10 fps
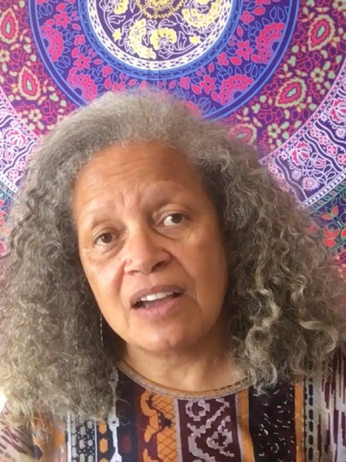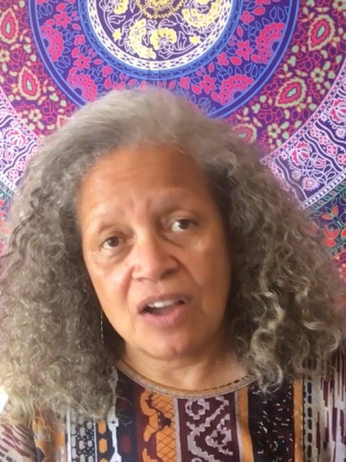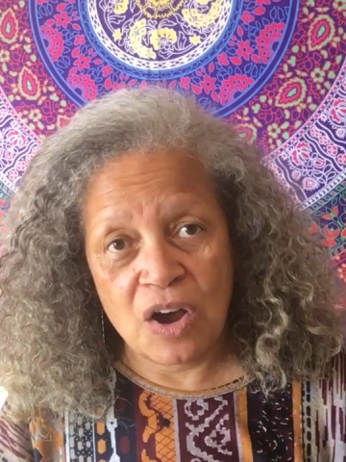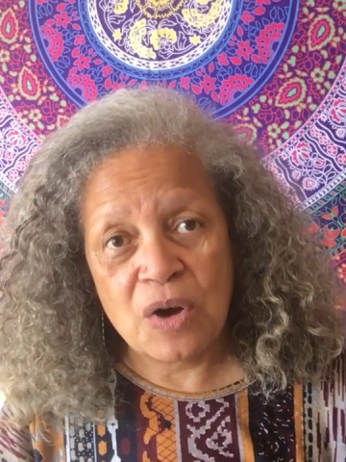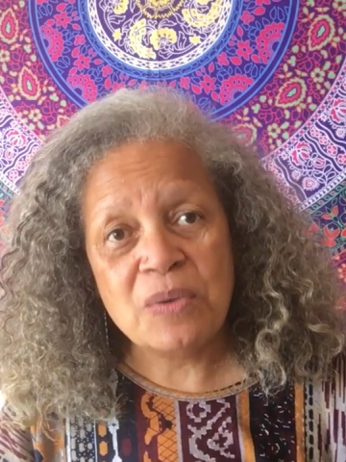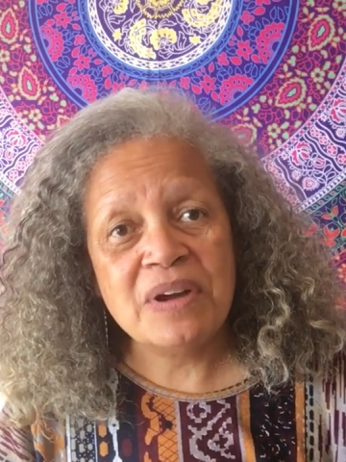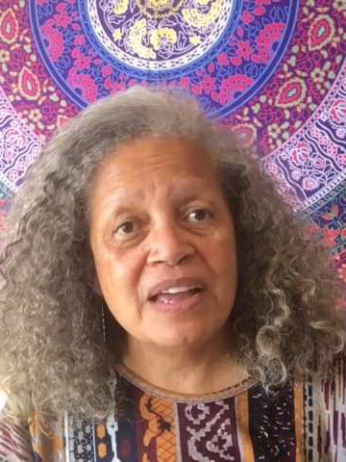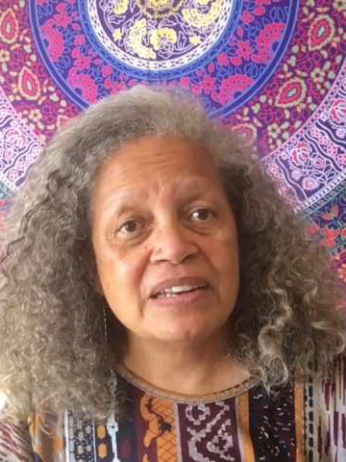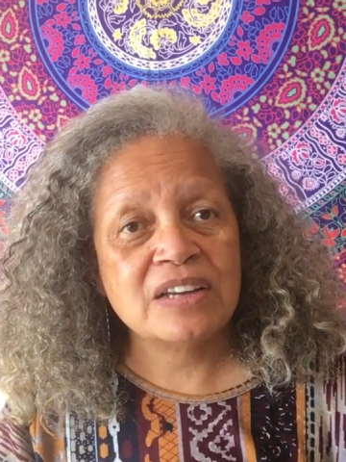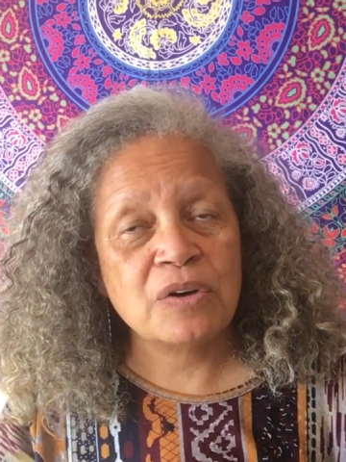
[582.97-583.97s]
go
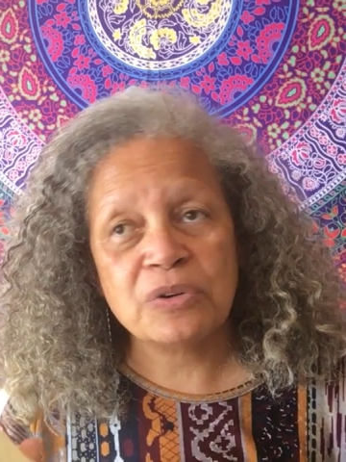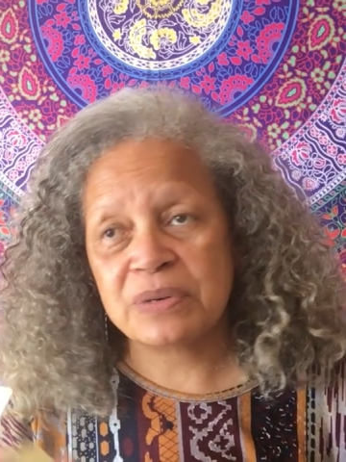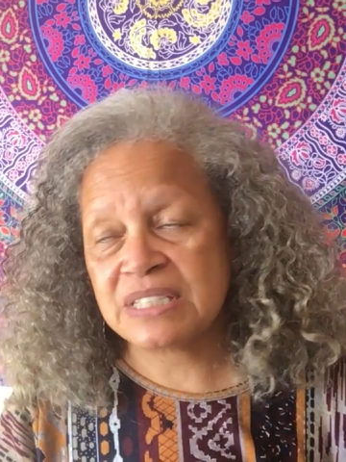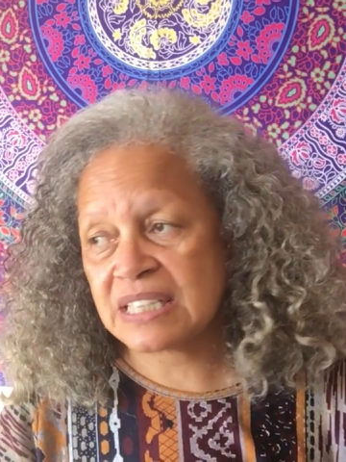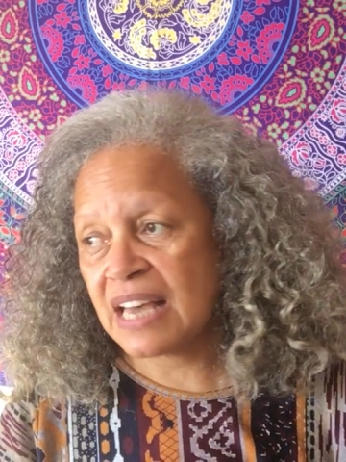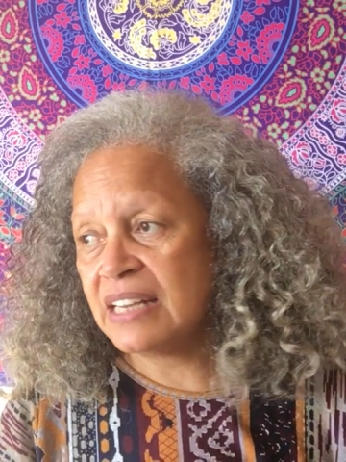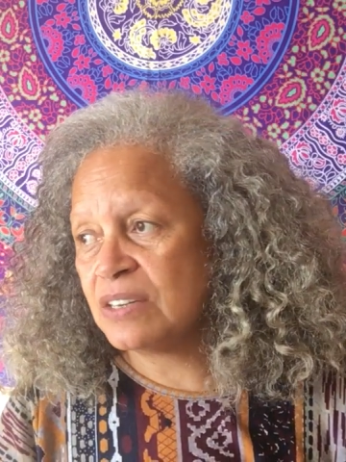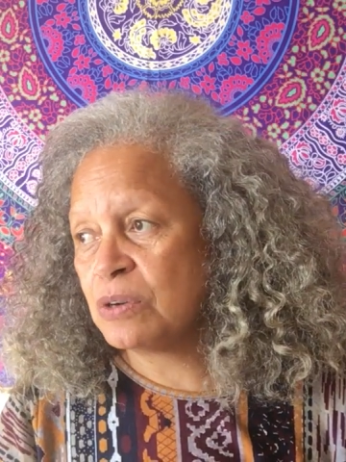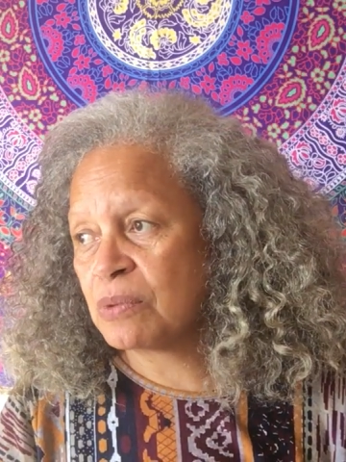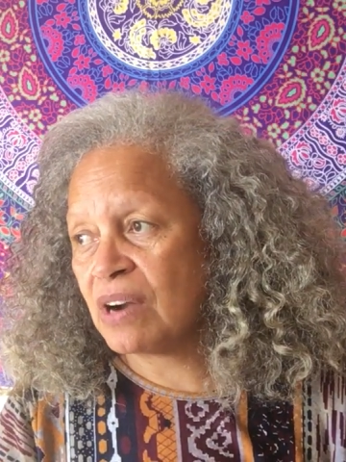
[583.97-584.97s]
to a site,
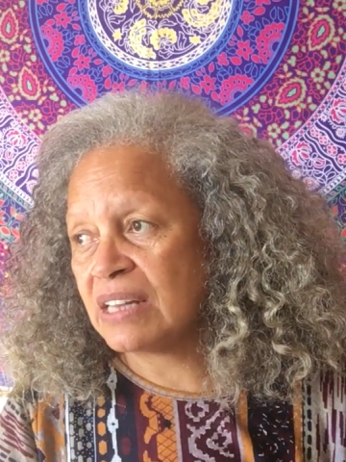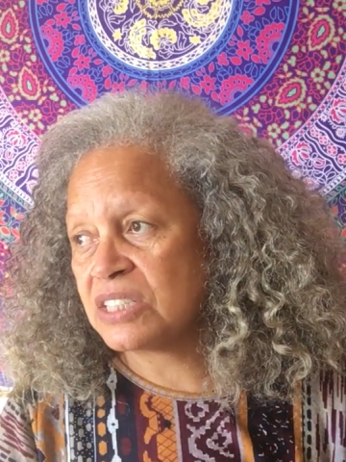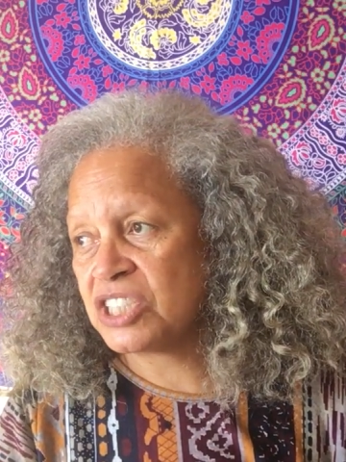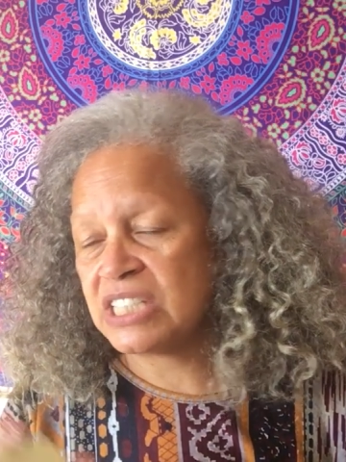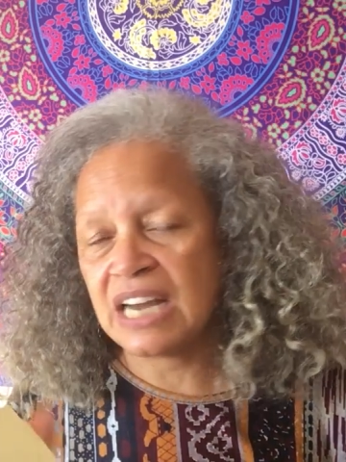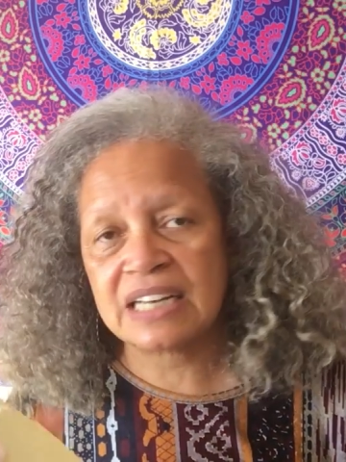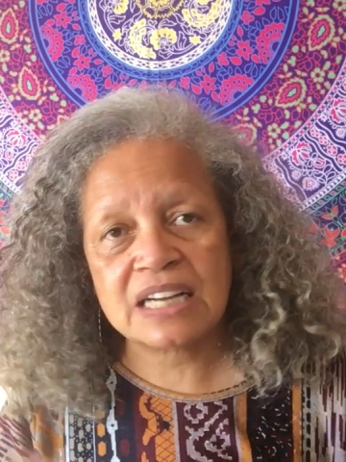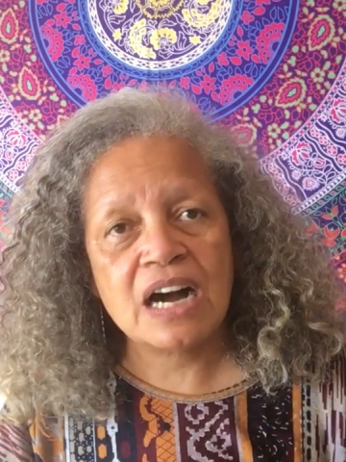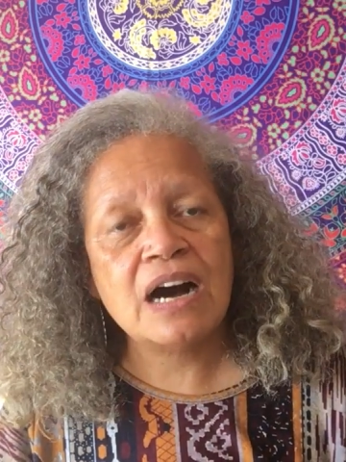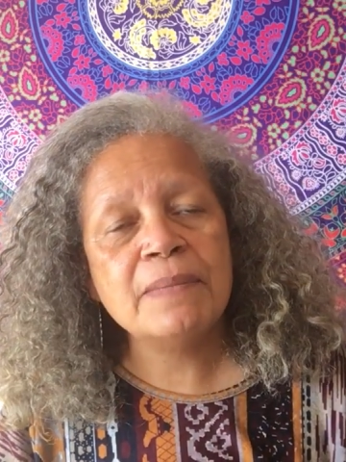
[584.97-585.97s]

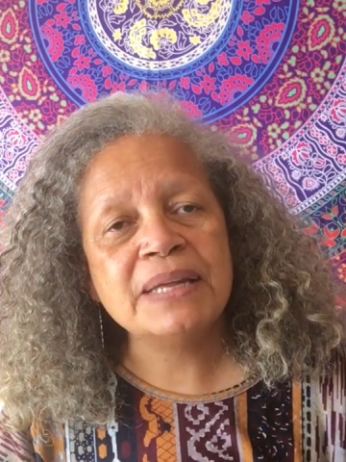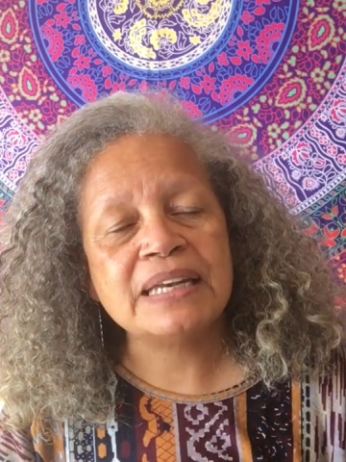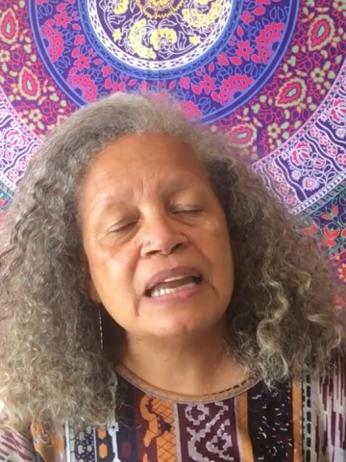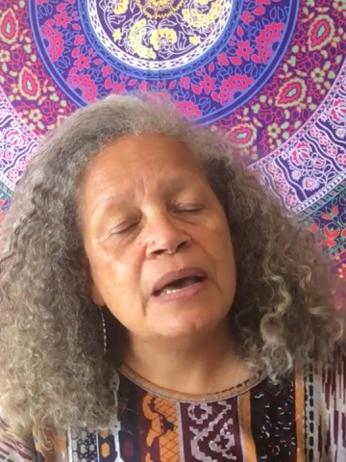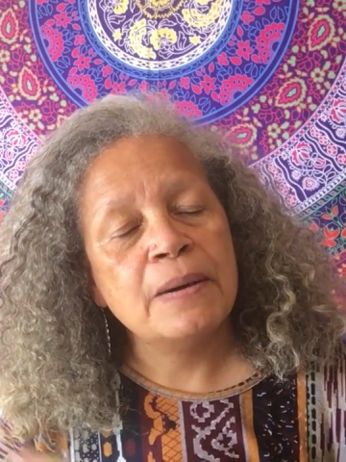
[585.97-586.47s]
numerology.com, and